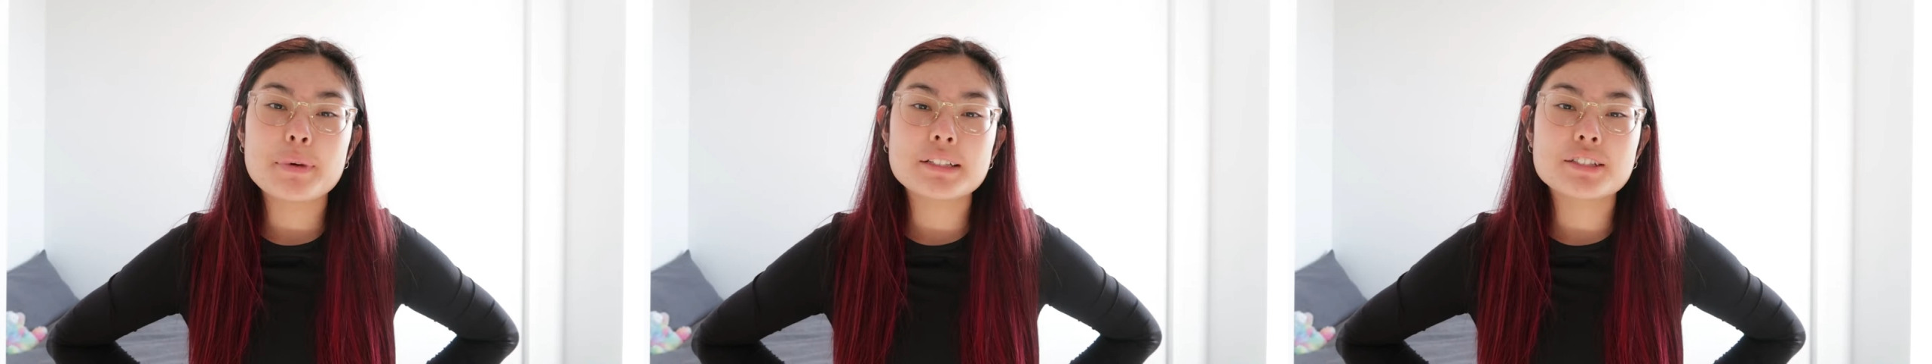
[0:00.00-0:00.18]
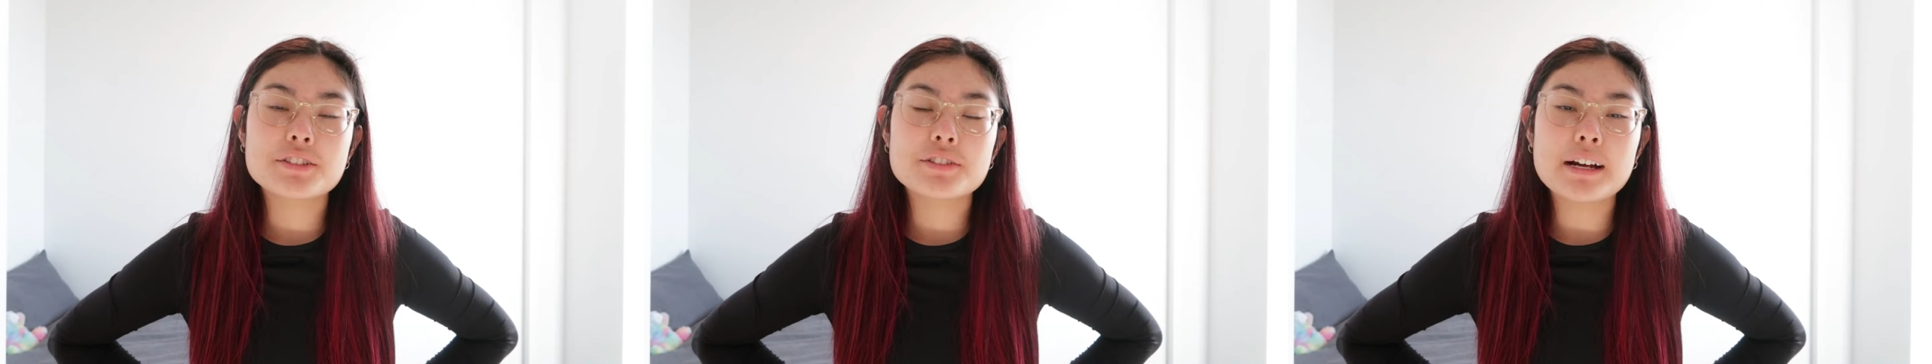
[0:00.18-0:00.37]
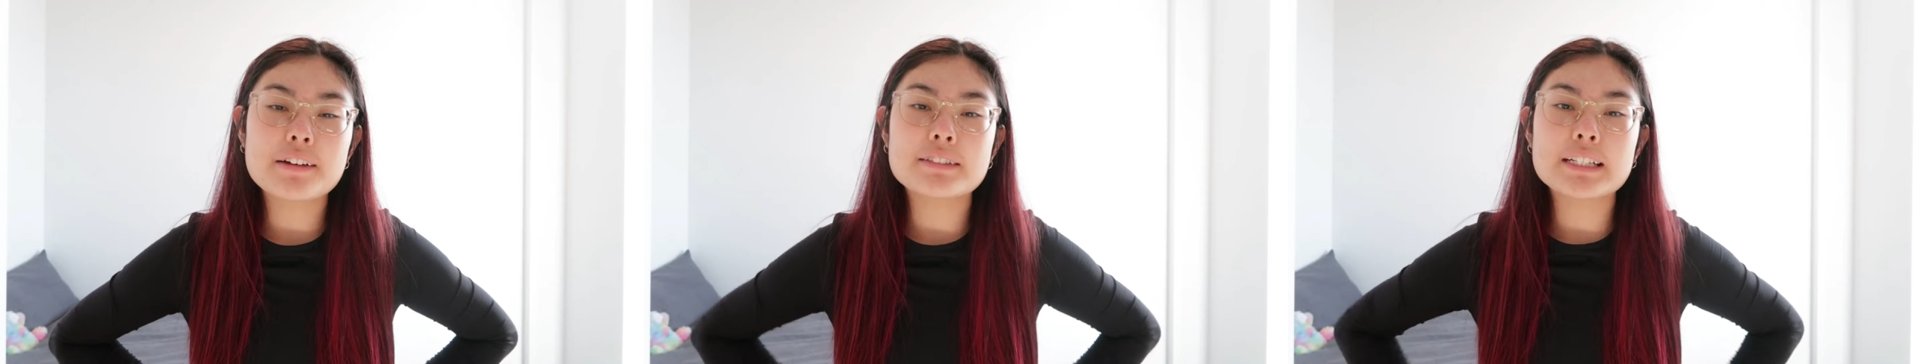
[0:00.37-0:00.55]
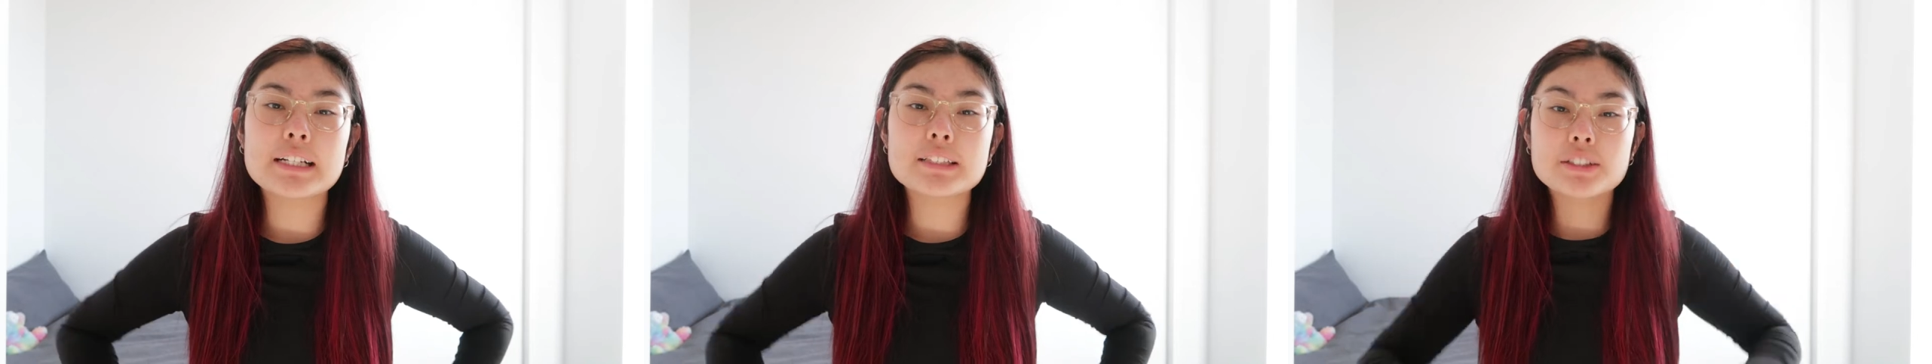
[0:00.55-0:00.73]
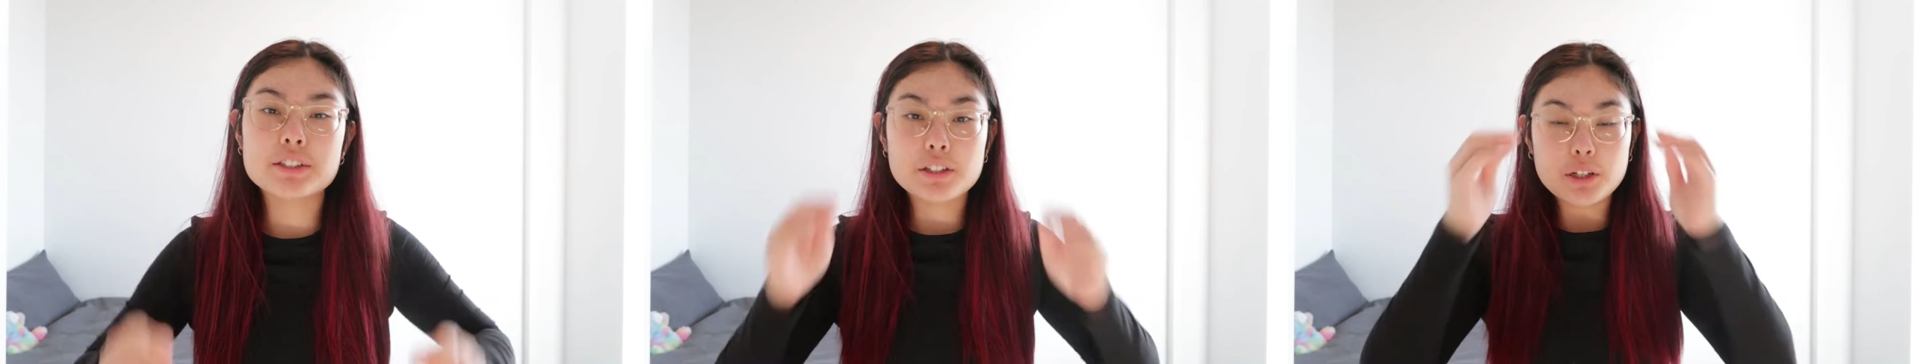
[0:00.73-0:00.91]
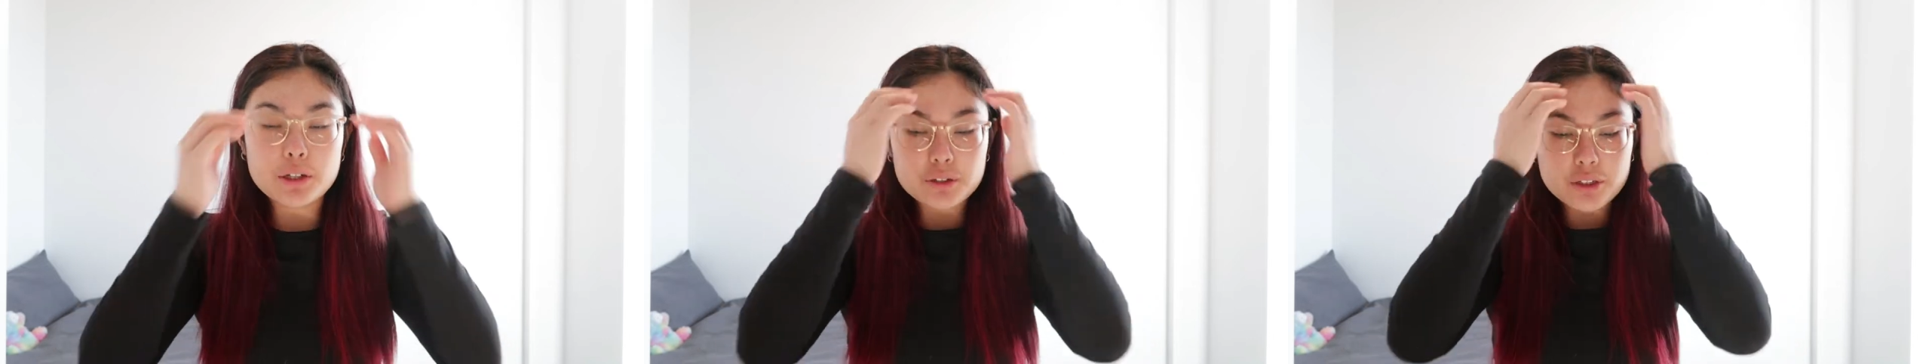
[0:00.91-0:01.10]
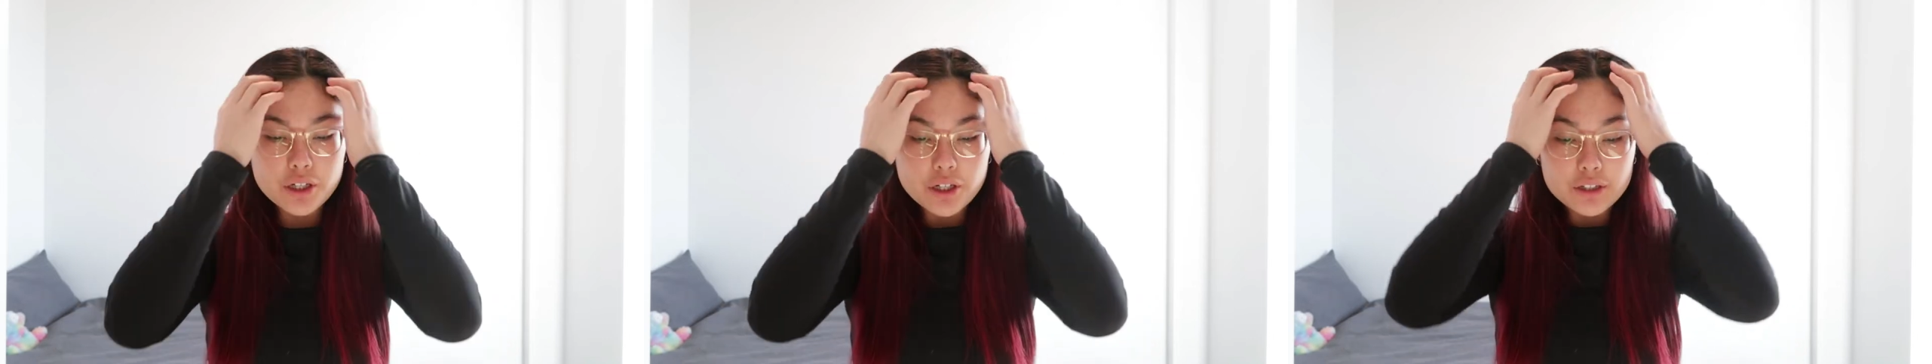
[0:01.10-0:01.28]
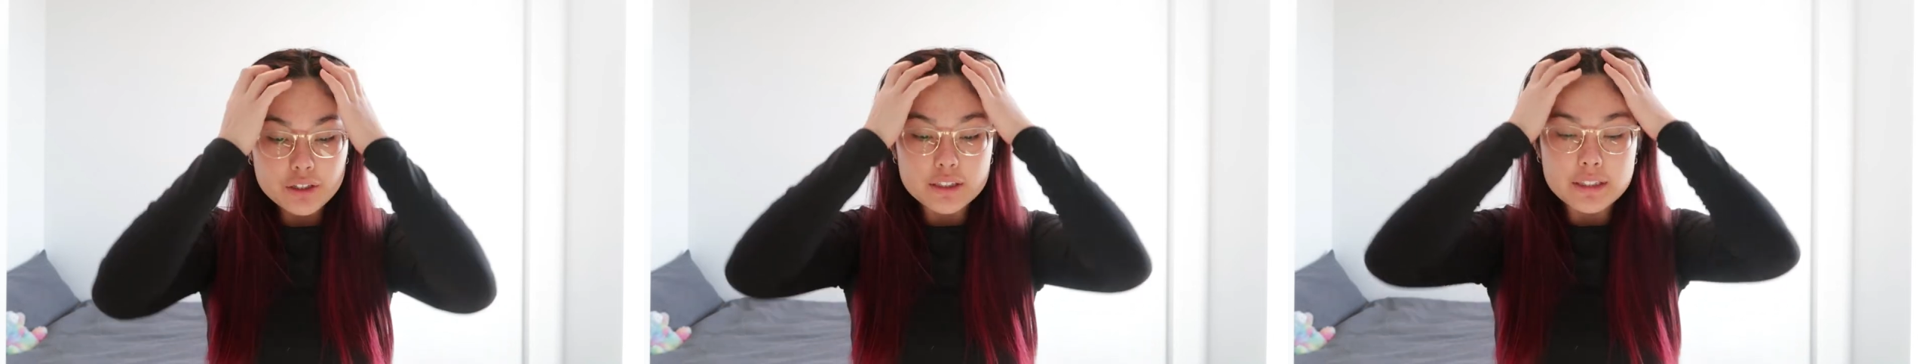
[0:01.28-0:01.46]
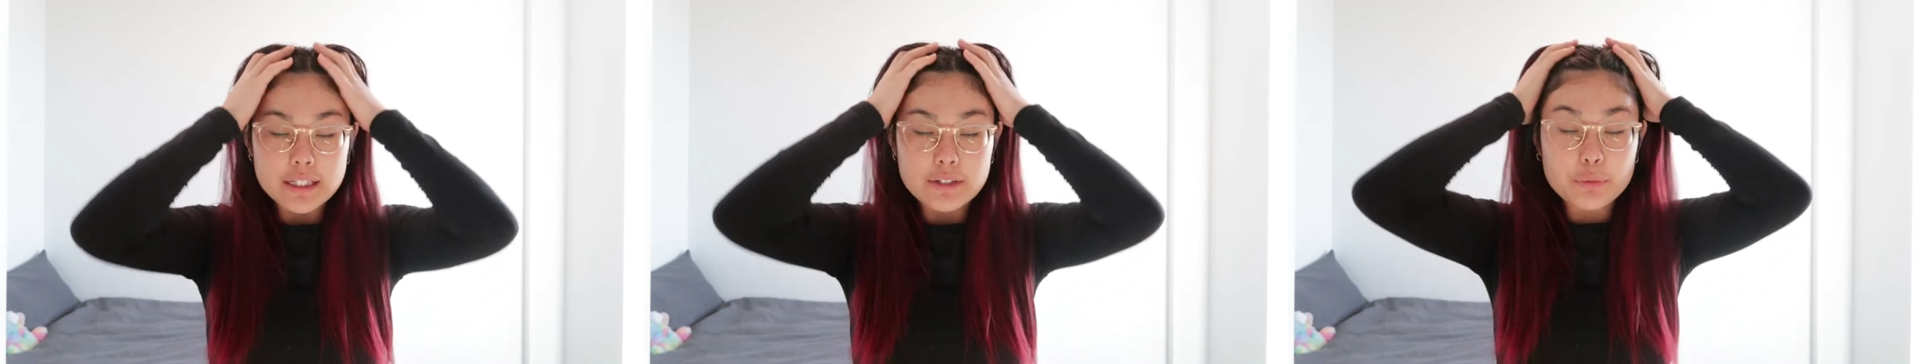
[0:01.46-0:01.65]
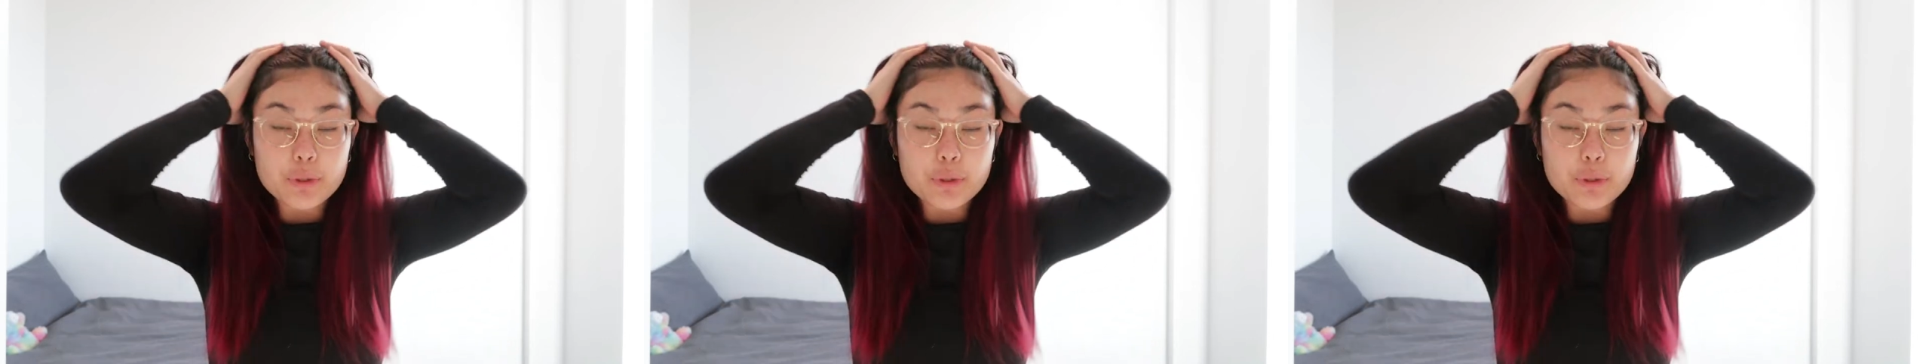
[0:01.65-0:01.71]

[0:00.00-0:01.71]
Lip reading: I'm about to drive down to the Gold Coast